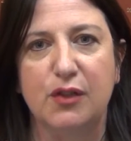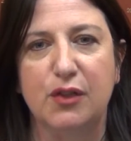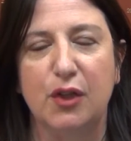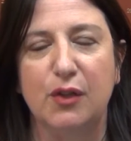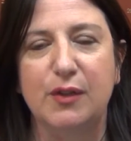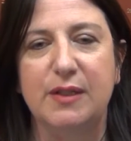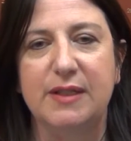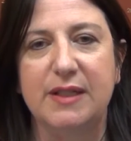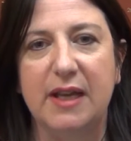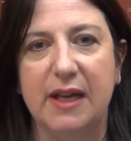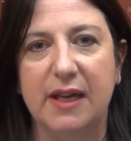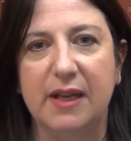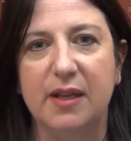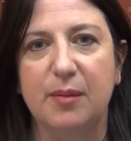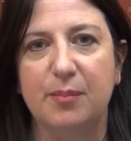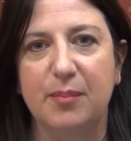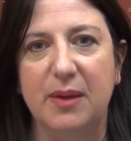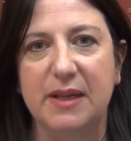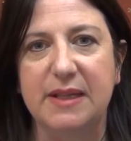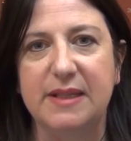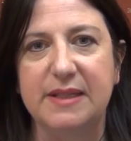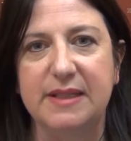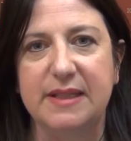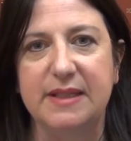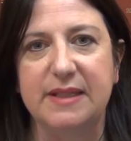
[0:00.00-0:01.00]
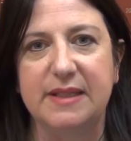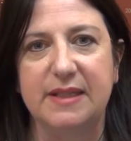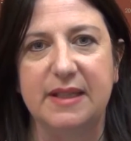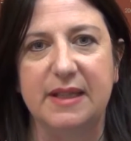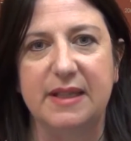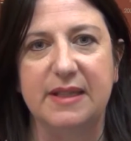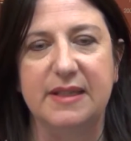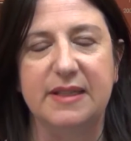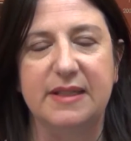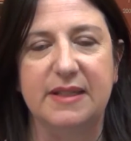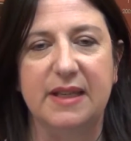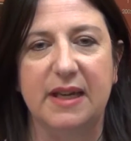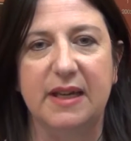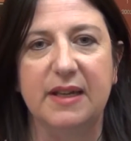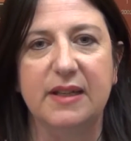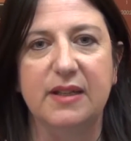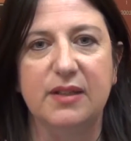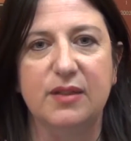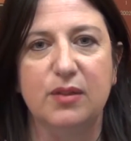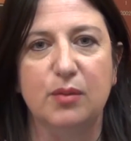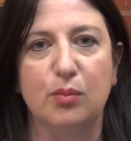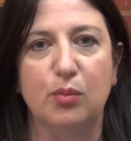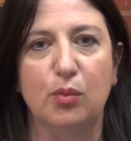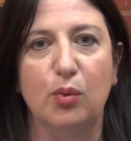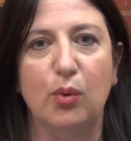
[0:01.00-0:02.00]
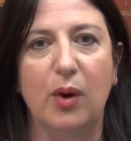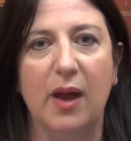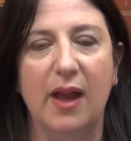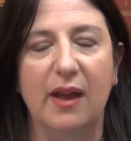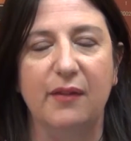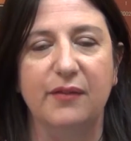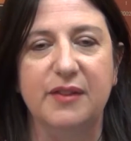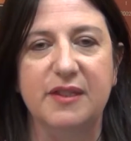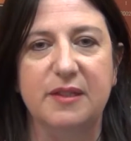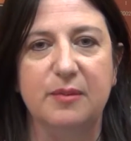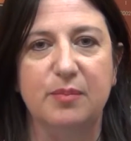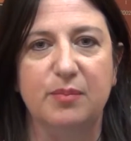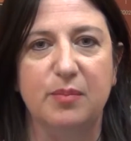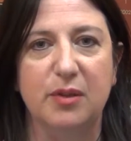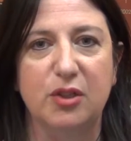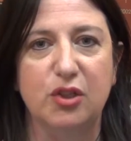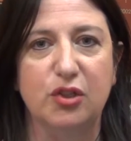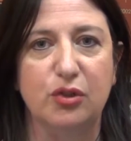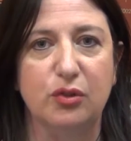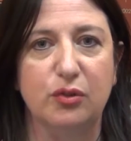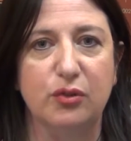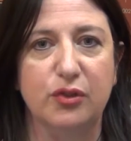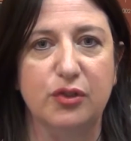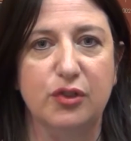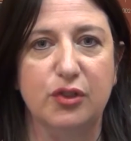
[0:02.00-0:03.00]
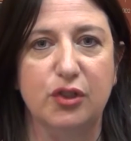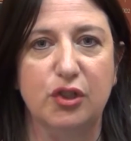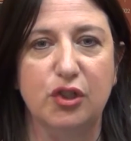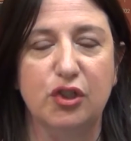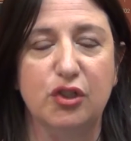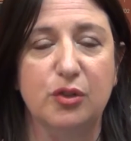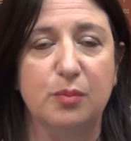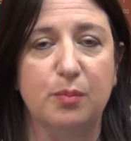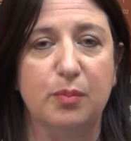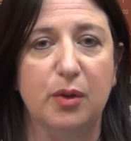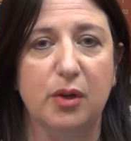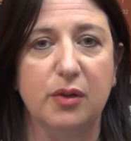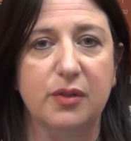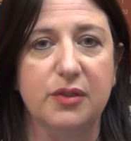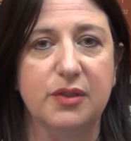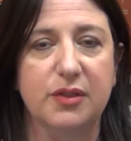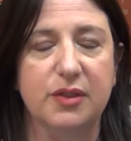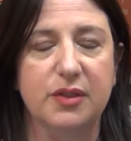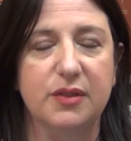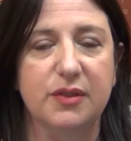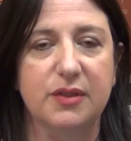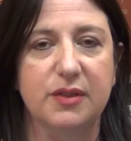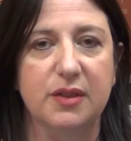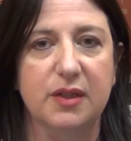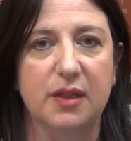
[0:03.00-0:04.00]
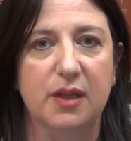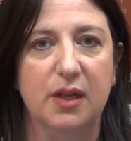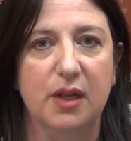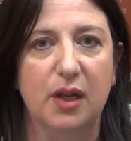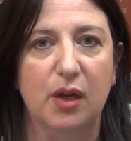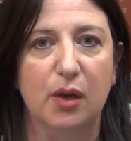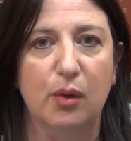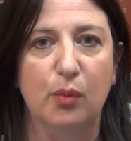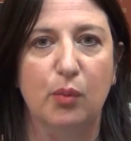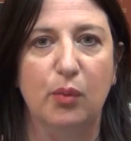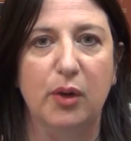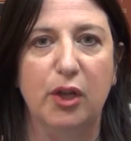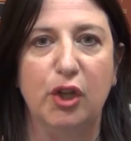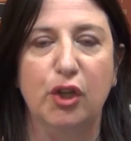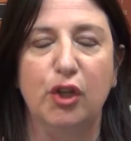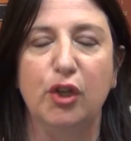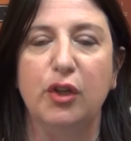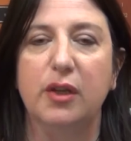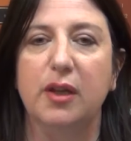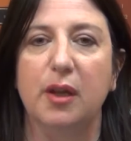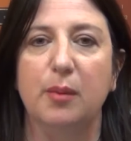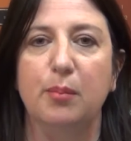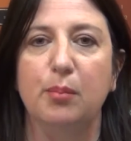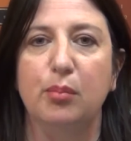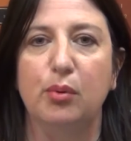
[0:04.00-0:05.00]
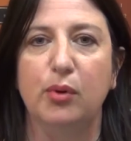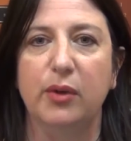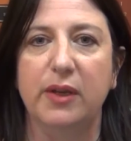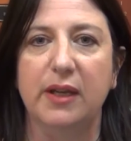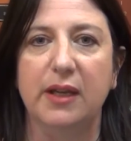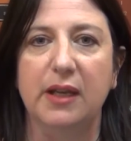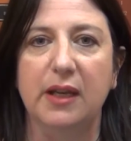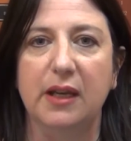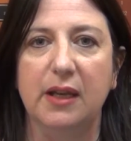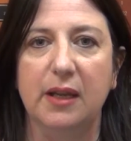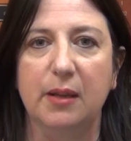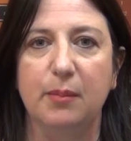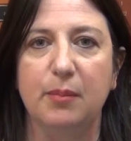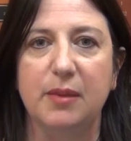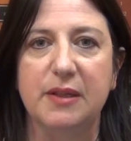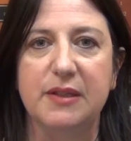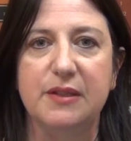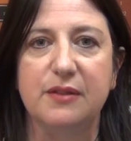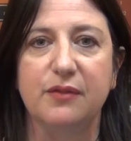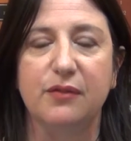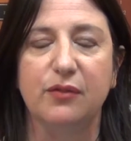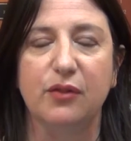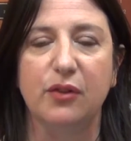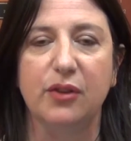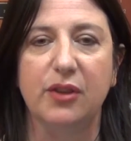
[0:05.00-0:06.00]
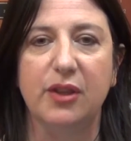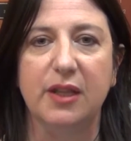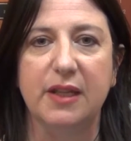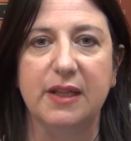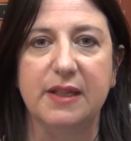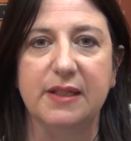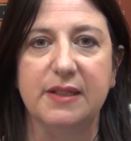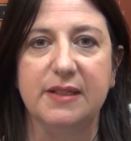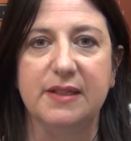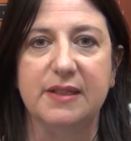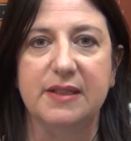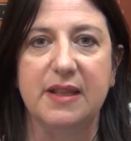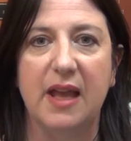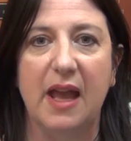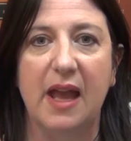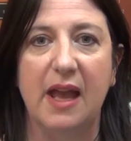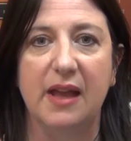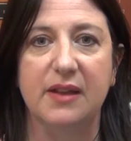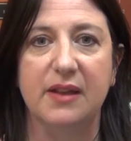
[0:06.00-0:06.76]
So databases these days will have special search boxes where you can put in limits for things